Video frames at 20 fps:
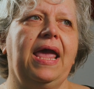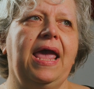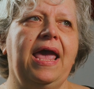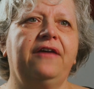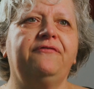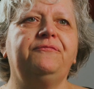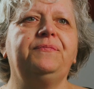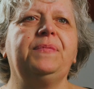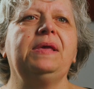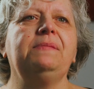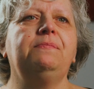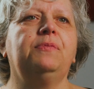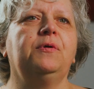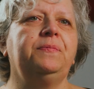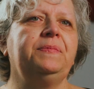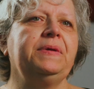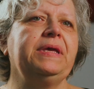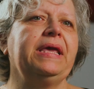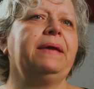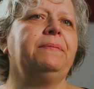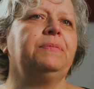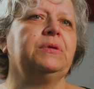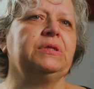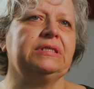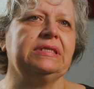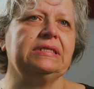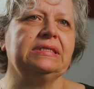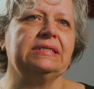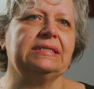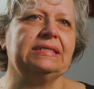have people be able
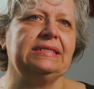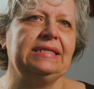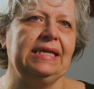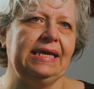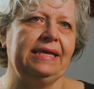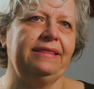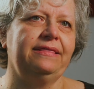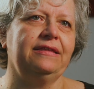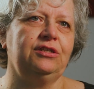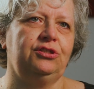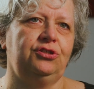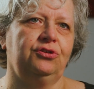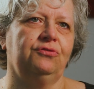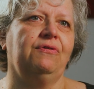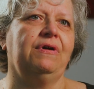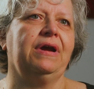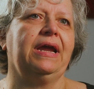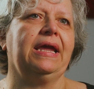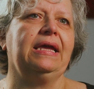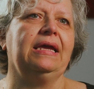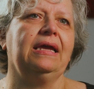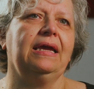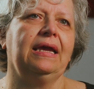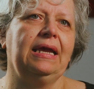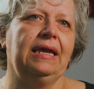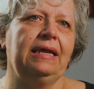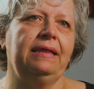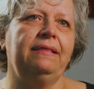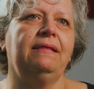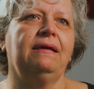to see the joy
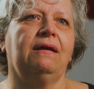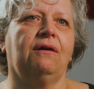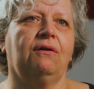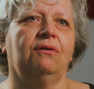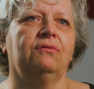in their